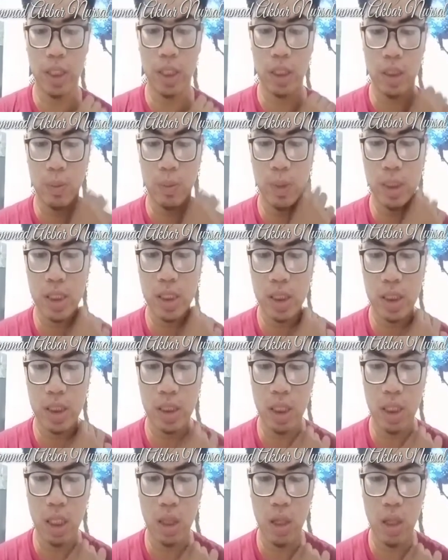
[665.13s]
The first is
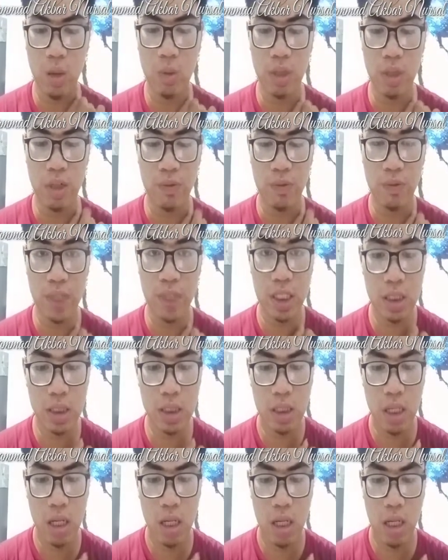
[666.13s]
lower
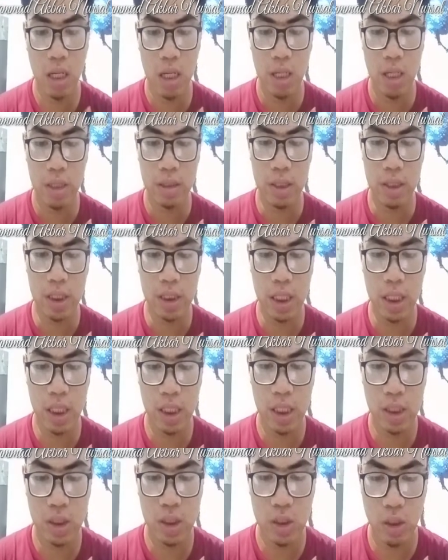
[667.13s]
pitch, the
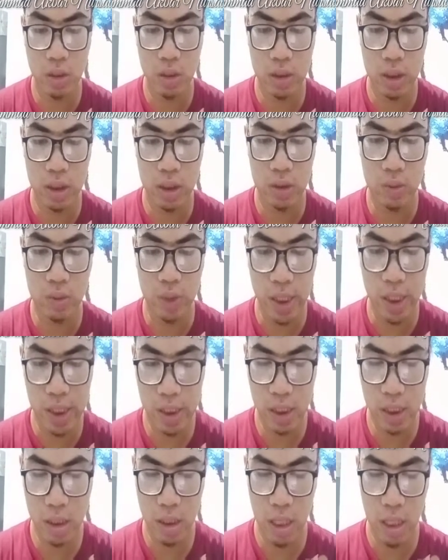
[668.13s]
second is shorter
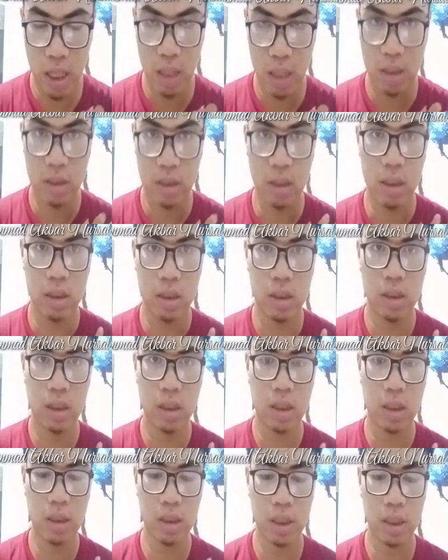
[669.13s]
duration, the
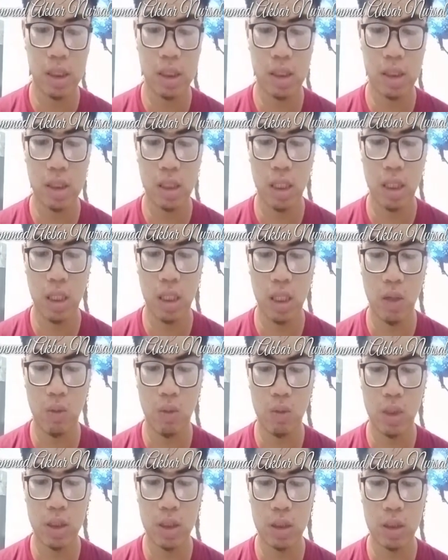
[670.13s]
third is
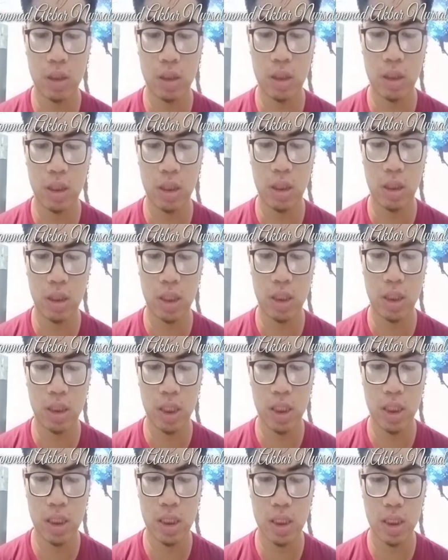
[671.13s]
weaker
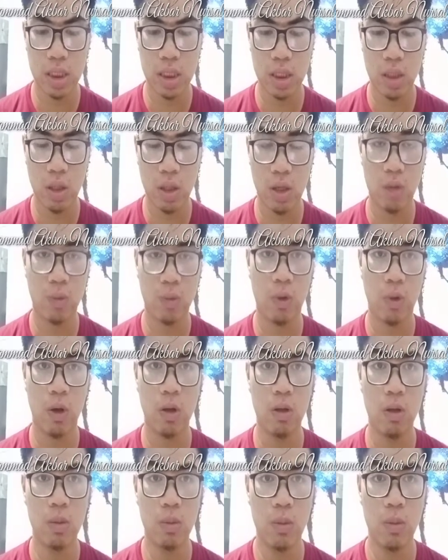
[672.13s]
intensity or
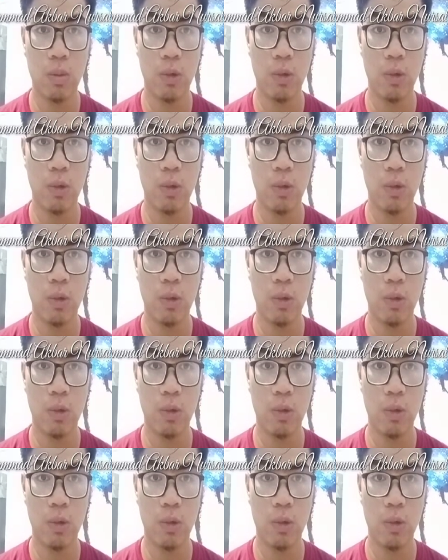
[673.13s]
volume,